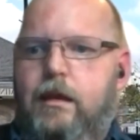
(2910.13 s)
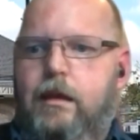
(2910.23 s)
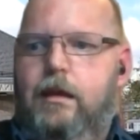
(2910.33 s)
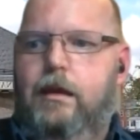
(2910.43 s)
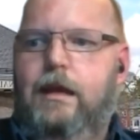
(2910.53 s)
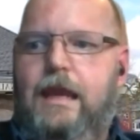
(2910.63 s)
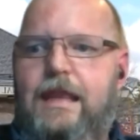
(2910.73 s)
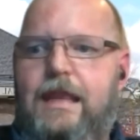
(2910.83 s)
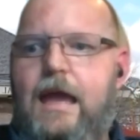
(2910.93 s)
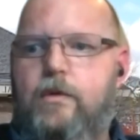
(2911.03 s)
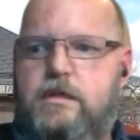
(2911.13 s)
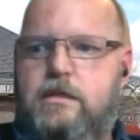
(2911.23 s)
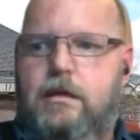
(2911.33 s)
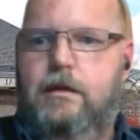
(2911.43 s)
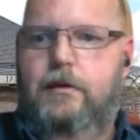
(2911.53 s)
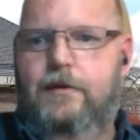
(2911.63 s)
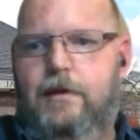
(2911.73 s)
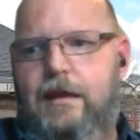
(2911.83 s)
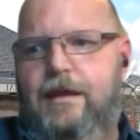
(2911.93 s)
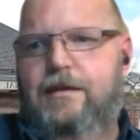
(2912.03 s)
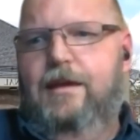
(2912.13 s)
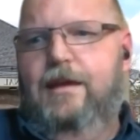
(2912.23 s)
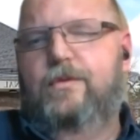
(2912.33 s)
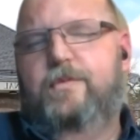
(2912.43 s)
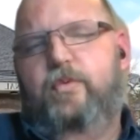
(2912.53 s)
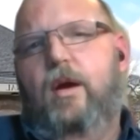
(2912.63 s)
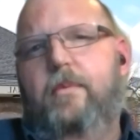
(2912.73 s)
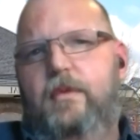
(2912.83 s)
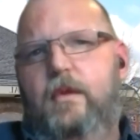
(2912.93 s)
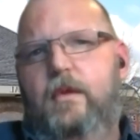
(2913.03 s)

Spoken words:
And that was probably